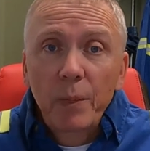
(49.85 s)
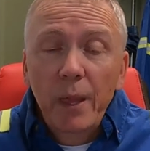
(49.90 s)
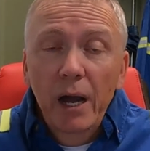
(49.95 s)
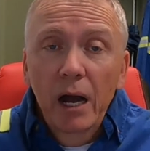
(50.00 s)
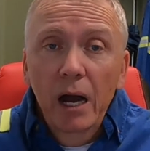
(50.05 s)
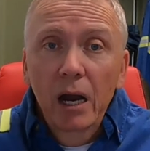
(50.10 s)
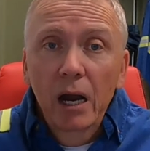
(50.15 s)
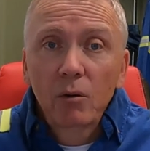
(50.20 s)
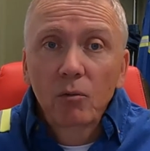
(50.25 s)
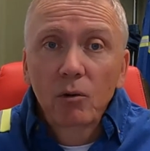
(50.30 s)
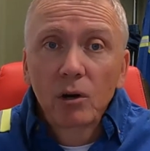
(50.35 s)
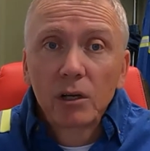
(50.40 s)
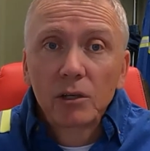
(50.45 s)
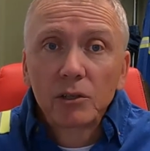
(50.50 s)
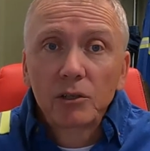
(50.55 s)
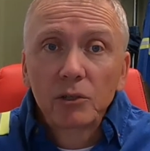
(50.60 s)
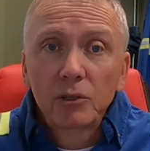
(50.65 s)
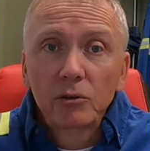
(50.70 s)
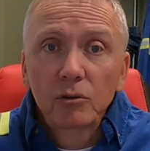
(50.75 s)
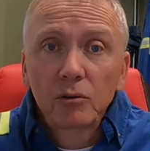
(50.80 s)
I want
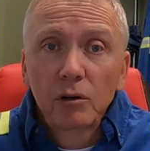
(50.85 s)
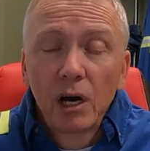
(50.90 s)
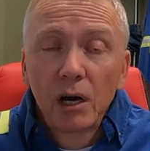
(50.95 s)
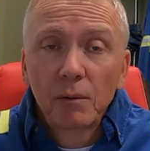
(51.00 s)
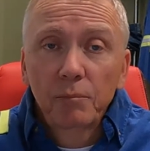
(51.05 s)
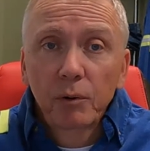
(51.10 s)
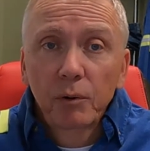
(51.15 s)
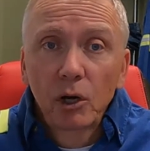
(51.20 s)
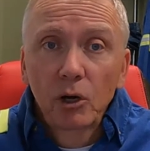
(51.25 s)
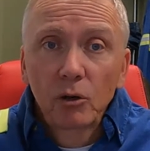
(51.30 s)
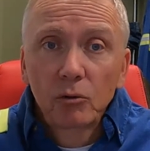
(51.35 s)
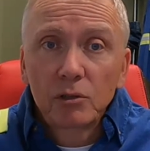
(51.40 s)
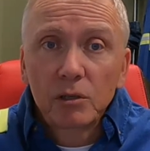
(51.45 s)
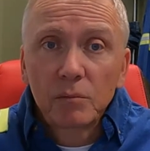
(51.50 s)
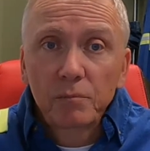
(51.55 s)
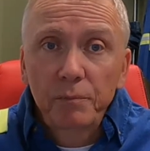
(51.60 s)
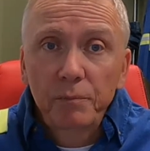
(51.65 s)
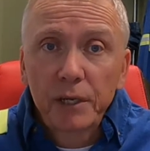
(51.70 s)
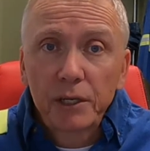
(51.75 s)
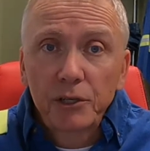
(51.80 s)
to upload
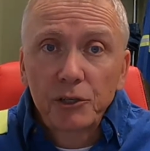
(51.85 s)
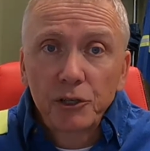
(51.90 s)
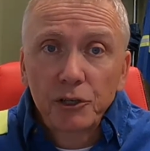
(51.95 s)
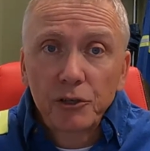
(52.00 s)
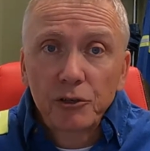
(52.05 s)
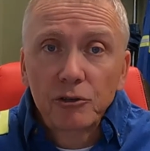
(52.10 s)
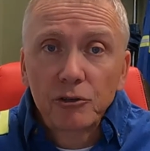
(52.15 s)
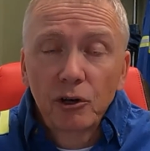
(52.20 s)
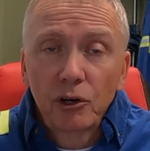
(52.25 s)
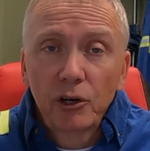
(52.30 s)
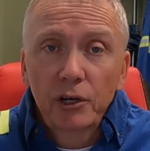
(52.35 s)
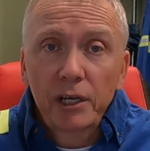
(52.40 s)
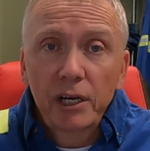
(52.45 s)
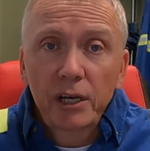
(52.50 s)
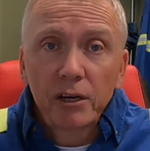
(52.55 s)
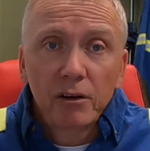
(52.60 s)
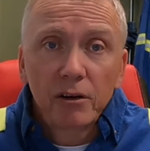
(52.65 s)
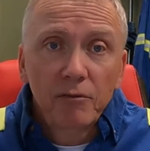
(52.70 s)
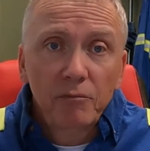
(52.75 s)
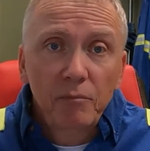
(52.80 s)
some pictures on
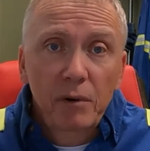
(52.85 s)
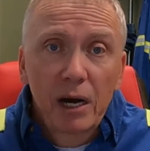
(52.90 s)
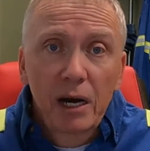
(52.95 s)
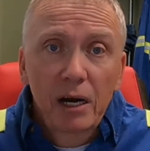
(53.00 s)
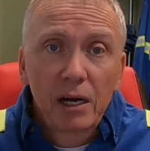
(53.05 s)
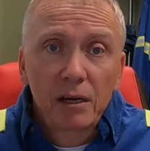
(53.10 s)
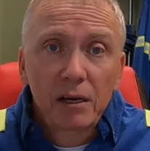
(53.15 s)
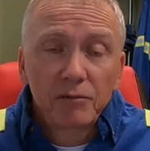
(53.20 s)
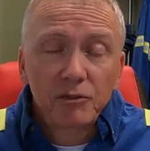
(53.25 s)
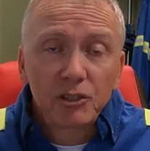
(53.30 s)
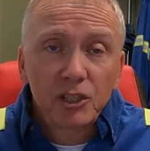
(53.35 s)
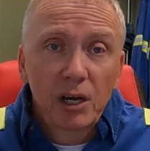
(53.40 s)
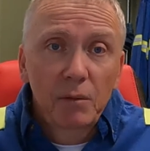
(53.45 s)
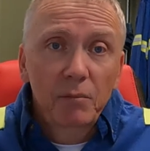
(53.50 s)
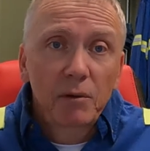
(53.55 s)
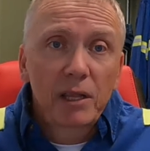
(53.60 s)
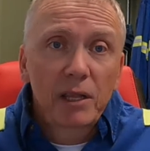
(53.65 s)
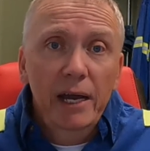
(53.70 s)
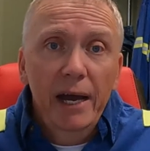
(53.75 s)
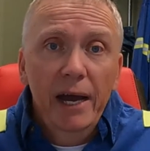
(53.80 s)
here of
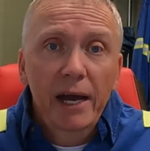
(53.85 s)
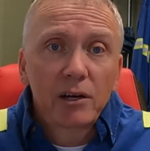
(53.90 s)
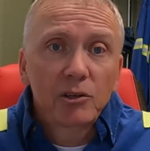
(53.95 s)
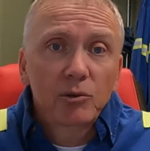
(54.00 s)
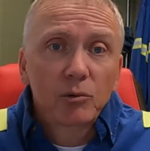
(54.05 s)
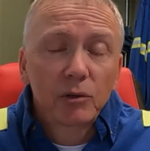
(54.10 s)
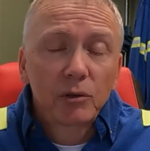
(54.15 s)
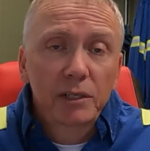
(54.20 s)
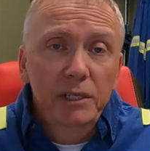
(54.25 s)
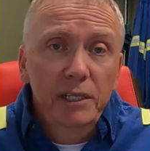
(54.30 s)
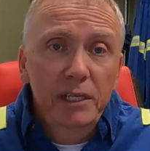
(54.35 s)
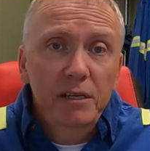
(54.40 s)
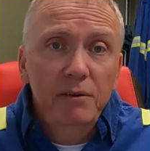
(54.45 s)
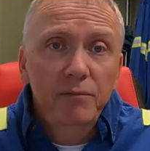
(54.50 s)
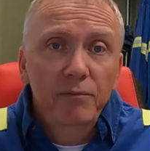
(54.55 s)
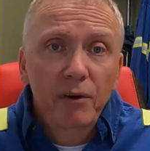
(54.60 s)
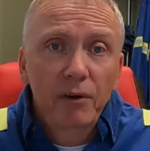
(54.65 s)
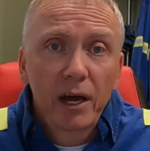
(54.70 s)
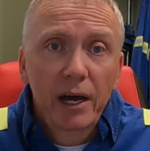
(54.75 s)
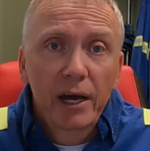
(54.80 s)
some of the actual
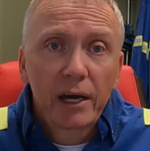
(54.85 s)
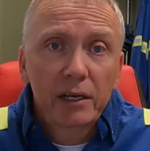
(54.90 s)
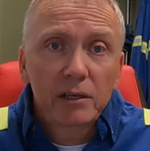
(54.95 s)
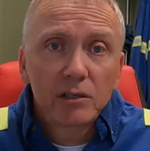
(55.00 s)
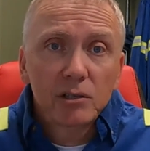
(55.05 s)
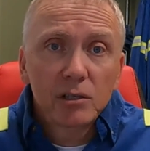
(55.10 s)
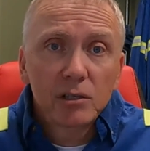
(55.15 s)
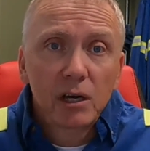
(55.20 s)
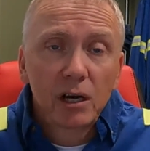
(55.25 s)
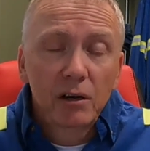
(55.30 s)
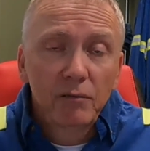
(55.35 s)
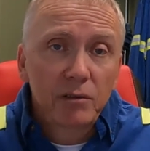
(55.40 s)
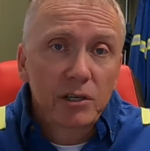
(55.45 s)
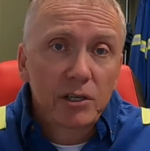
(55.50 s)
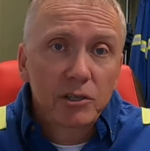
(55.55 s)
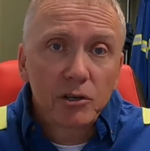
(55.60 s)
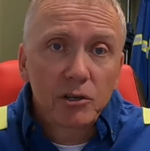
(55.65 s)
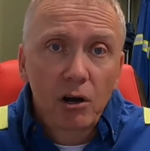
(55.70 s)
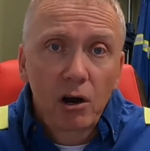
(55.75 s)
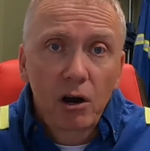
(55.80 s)
defects of
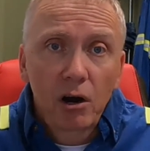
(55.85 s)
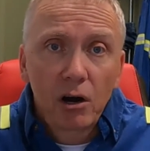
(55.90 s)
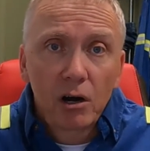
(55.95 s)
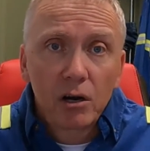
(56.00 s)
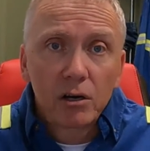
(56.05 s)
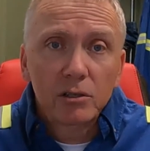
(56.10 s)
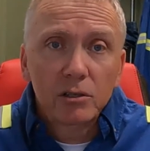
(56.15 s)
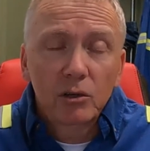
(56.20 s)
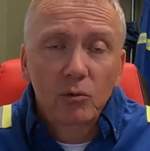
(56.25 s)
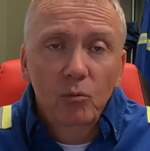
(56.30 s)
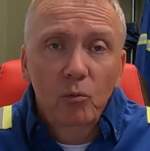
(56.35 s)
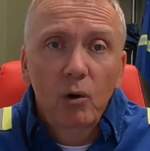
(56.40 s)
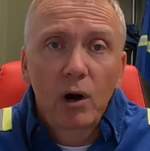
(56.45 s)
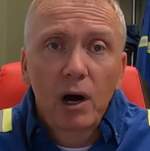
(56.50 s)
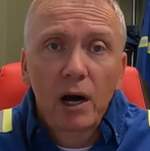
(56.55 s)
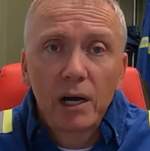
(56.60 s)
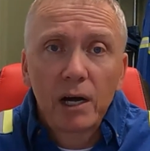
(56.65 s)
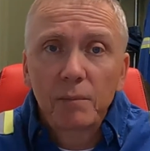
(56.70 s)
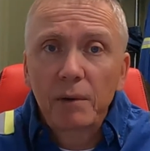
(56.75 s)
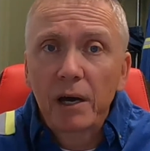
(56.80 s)
these cars and
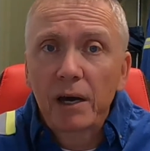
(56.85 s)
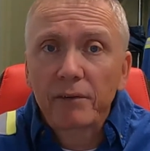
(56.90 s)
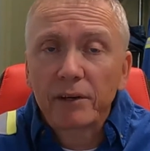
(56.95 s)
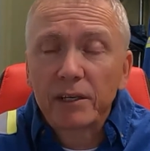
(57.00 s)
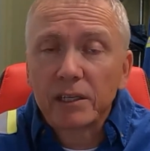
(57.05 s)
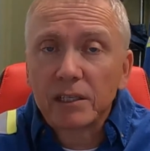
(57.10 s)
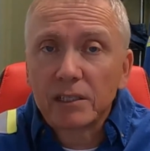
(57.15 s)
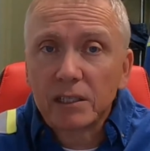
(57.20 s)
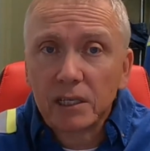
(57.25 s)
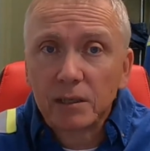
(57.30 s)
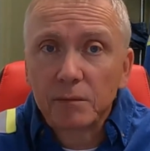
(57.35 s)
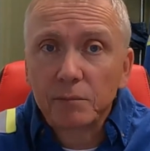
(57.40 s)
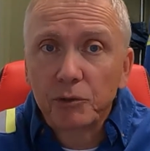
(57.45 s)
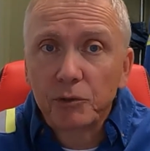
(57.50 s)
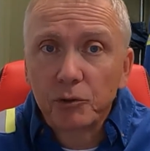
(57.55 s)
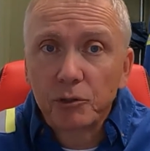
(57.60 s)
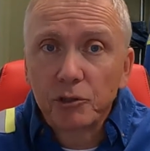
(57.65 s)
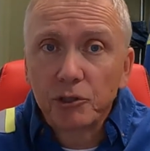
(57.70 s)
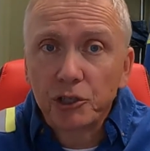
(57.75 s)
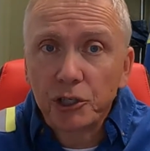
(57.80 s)
why I'm having to send them
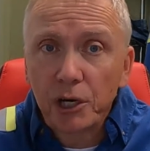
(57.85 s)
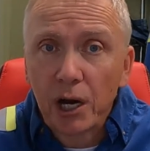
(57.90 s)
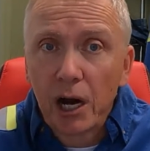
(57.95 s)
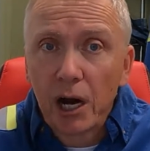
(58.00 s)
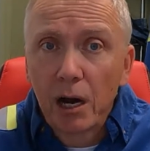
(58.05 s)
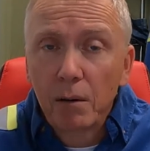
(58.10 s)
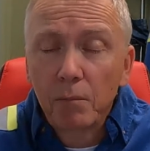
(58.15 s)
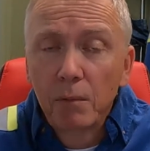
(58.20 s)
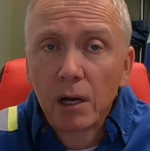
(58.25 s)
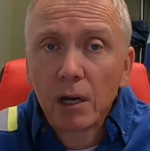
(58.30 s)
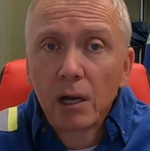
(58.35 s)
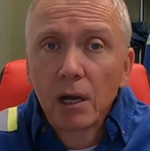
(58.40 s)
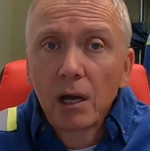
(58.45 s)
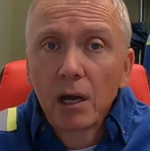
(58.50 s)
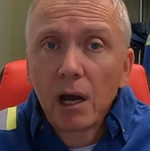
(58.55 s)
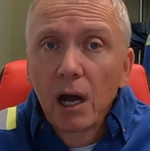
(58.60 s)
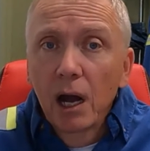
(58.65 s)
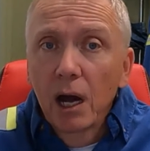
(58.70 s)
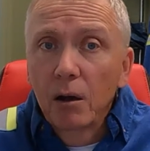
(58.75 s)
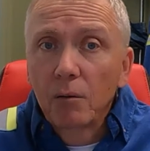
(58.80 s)
to a shop.
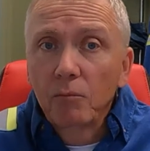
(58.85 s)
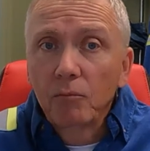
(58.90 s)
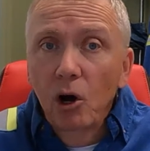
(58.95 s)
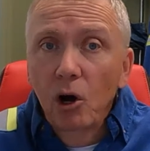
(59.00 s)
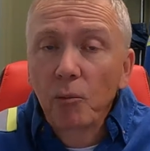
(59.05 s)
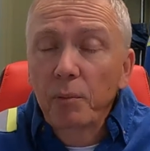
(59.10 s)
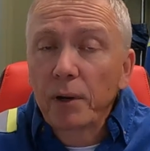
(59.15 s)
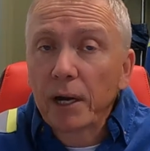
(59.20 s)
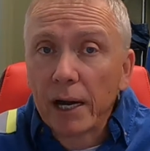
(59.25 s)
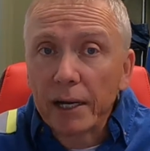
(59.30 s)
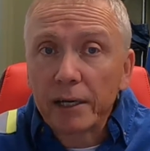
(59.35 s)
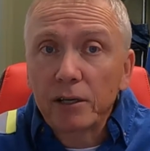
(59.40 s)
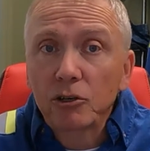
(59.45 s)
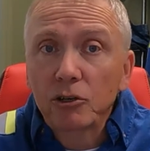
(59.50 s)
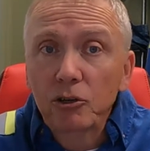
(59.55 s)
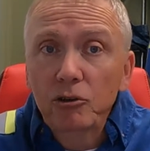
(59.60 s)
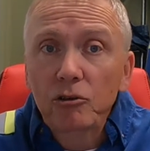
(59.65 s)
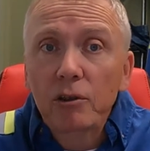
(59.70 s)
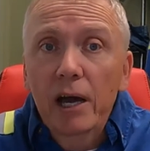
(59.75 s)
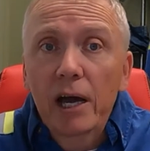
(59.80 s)
I'm hoping I can
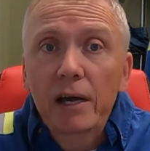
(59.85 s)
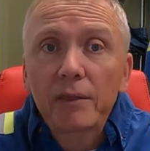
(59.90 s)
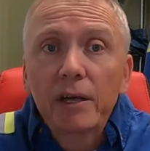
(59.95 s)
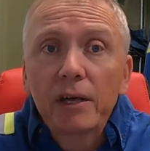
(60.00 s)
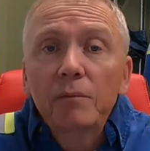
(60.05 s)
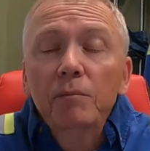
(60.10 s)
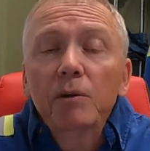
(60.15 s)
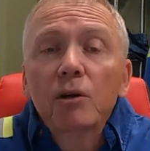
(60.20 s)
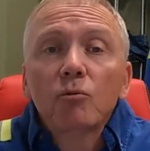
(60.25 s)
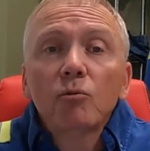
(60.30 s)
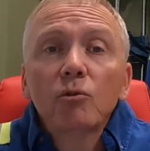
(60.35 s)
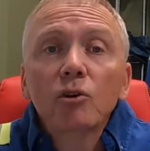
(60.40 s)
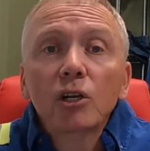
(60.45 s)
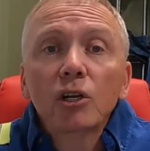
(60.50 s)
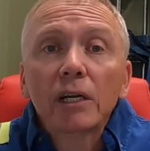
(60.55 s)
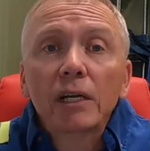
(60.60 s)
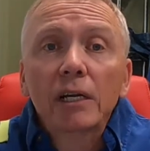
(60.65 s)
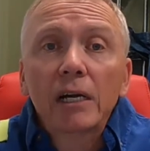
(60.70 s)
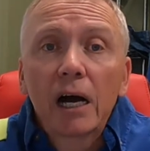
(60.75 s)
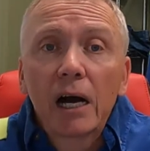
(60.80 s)
do that, and that'd be a
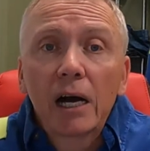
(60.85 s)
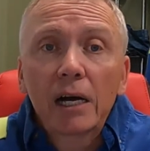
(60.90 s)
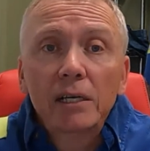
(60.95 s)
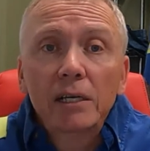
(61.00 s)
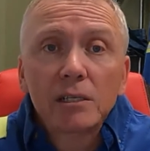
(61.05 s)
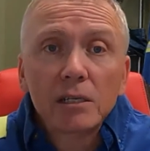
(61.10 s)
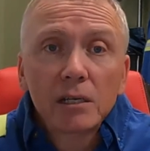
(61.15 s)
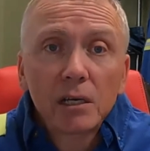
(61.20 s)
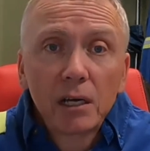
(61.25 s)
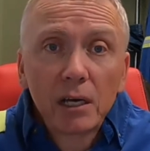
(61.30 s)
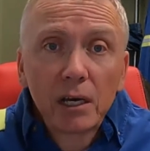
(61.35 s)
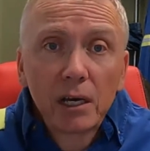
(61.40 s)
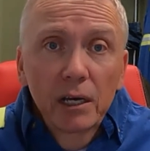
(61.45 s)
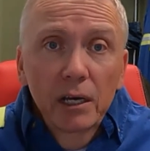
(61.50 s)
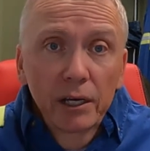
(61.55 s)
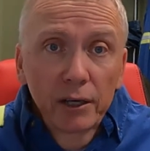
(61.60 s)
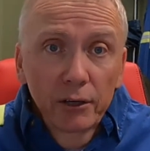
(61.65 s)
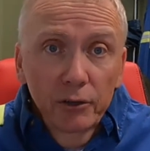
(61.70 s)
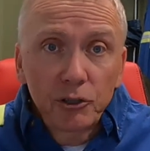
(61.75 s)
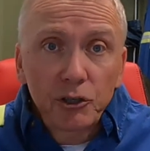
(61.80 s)
really nice
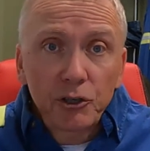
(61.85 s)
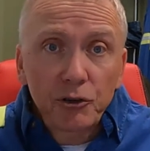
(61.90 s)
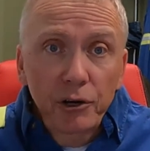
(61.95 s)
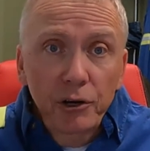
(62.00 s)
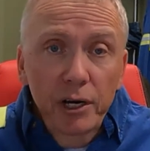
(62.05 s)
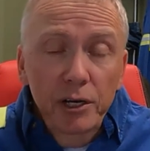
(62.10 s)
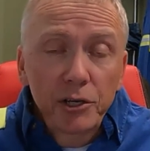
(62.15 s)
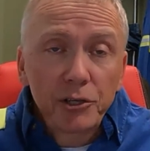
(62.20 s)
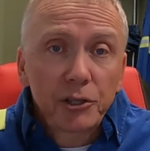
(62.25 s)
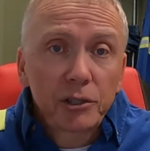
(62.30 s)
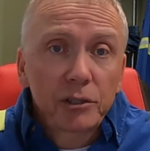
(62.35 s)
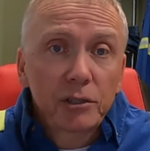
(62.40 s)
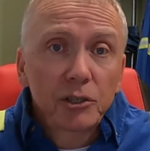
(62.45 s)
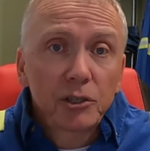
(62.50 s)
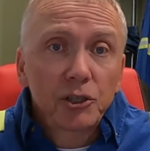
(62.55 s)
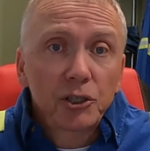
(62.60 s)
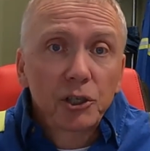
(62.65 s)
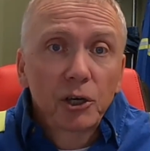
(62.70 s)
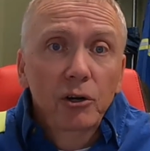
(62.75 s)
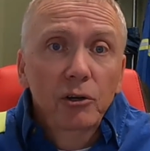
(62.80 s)
illustration to
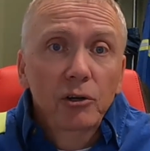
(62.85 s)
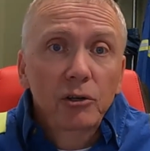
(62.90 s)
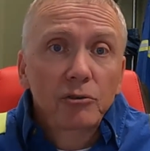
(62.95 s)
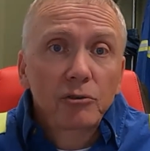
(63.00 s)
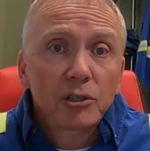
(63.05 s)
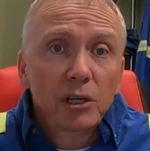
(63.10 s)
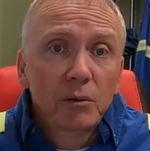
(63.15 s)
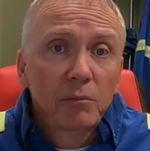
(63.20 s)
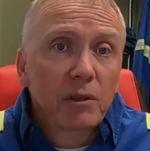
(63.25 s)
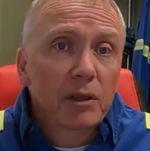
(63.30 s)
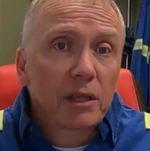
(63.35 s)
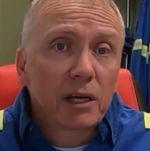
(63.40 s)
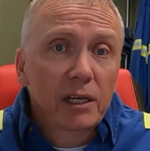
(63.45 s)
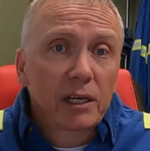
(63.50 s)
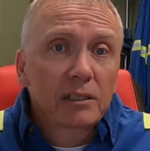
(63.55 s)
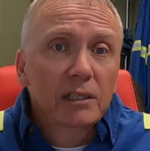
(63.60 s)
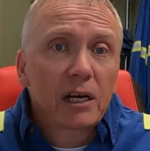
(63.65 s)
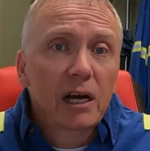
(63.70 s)
show you some of the things